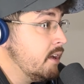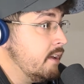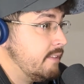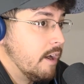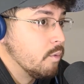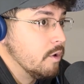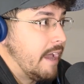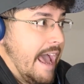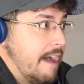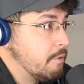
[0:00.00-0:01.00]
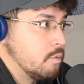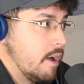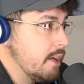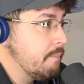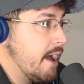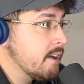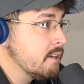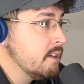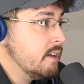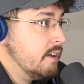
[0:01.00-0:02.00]
They don't really have a running back.
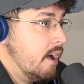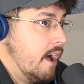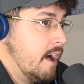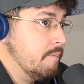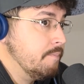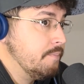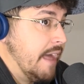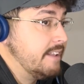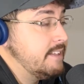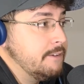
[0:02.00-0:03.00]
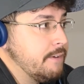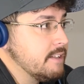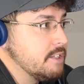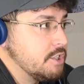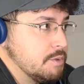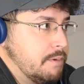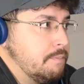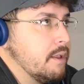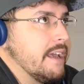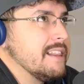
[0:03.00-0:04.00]
That defense has just been
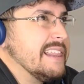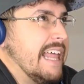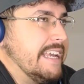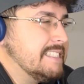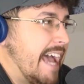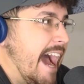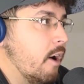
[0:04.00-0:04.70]
playing lights out.